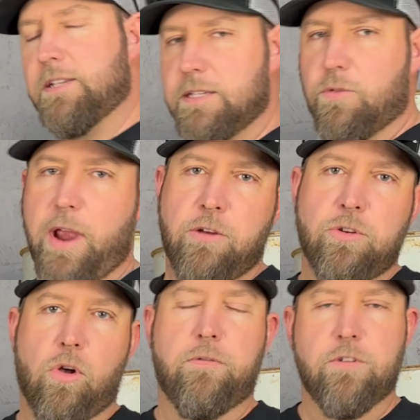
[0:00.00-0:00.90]
is a
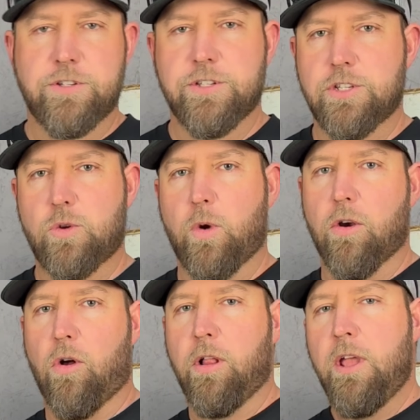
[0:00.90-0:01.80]
round hole versus a
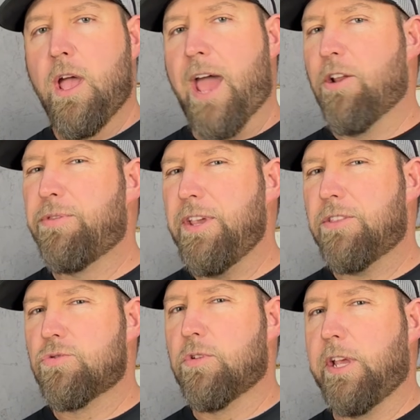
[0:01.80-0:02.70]
square hole. I don't
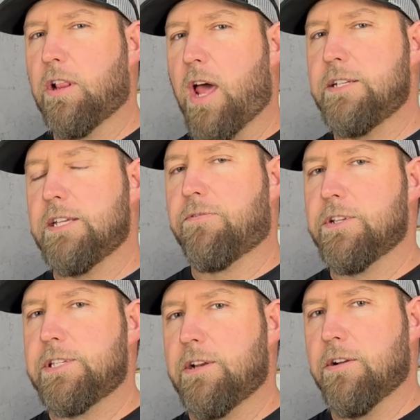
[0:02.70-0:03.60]
think there's really a lot of
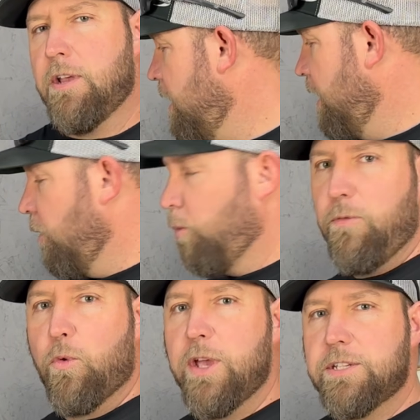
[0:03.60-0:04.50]
difference here.
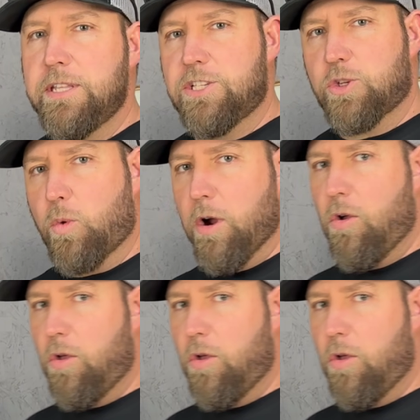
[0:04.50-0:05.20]
We've went to these square